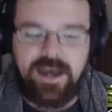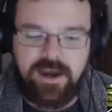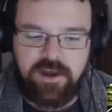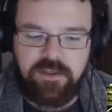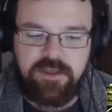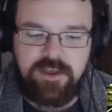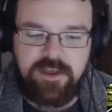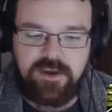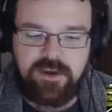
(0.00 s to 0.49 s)
I
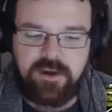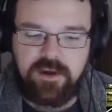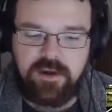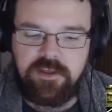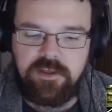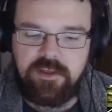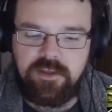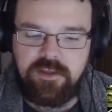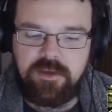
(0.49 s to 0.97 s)
think
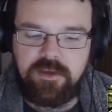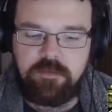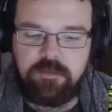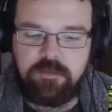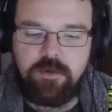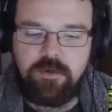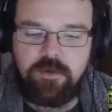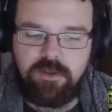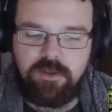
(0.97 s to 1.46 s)
the
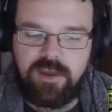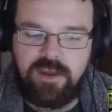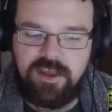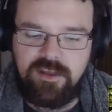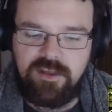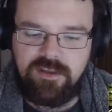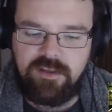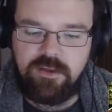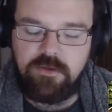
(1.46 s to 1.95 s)
important thing
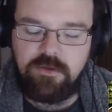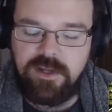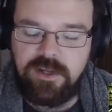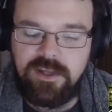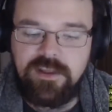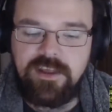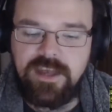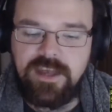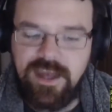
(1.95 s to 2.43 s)
is that you
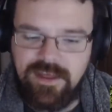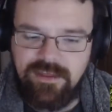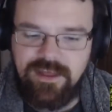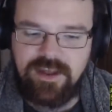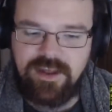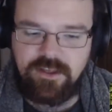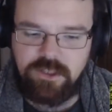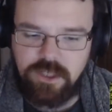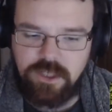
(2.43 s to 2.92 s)
need to get
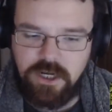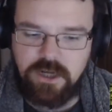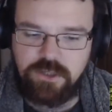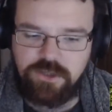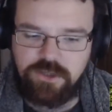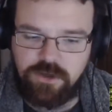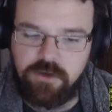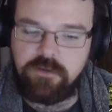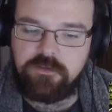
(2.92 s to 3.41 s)
that
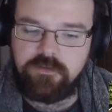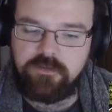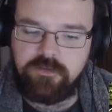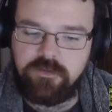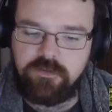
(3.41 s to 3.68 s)
charge off.